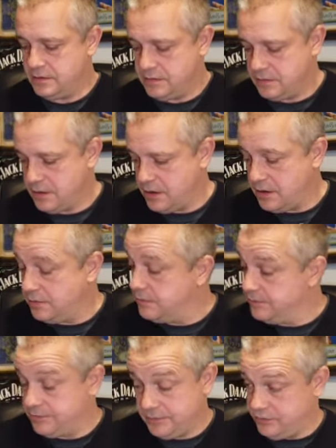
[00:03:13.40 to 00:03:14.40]
Now,
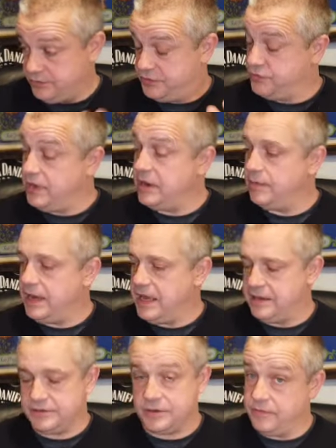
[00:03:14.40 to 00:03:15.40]
straight away,
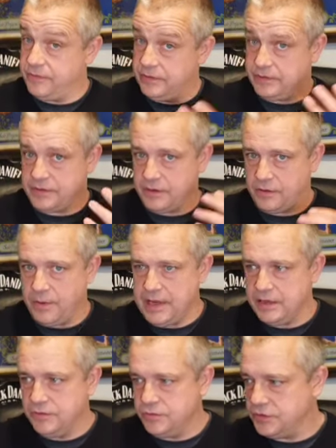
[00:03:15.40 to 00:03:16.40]
it's got quite a
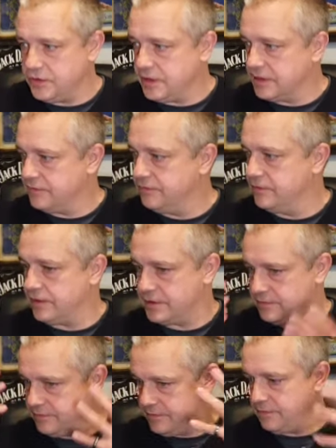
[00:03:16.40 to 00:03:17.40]
nose on it. I
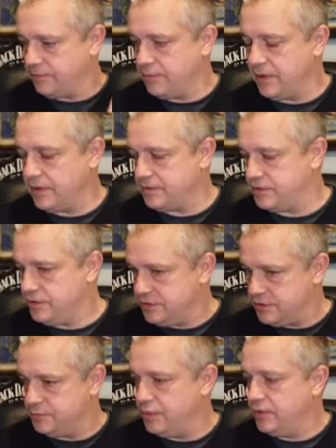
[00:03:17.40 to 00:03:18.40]
can as soon as
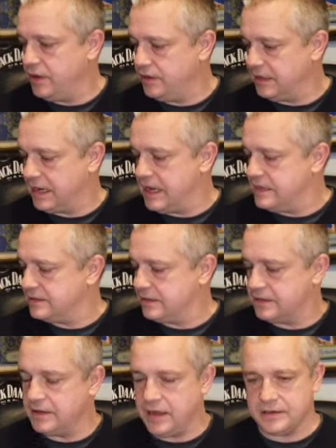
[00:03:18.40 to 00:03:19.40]
it's poured out the glass, I
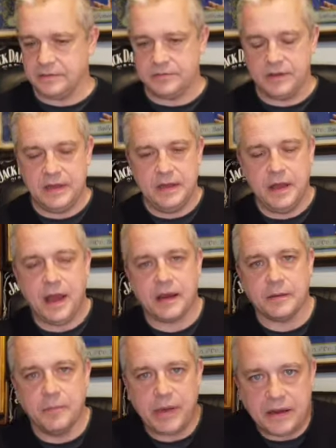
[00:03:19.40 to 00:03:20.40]
can
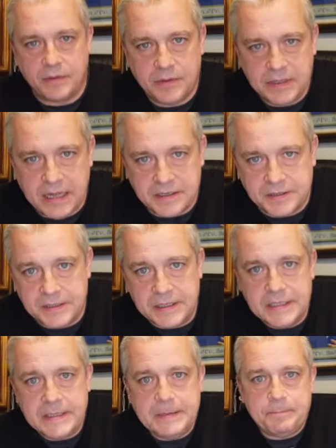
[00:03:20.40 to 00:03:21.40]
pick up on this.
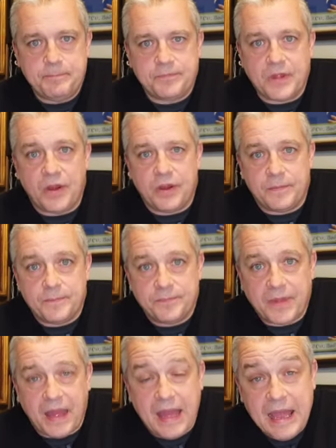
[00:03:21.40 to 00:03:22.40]
Now,
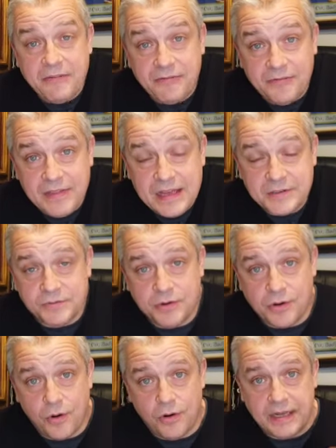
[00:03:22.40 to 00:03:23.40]
if this
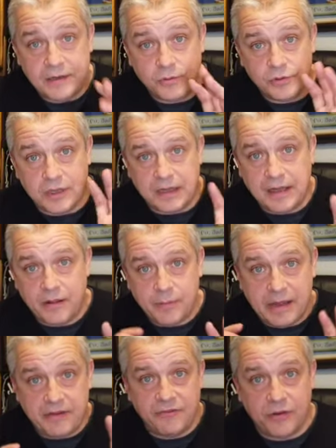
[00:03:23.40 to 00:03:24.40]
recording goes a little
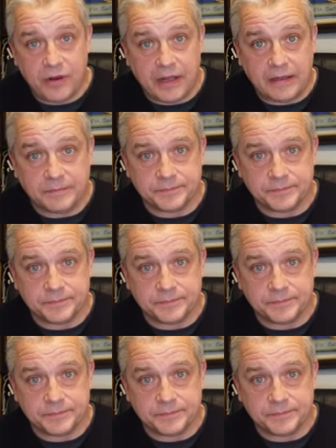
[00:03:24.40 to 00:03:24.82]
bit funny,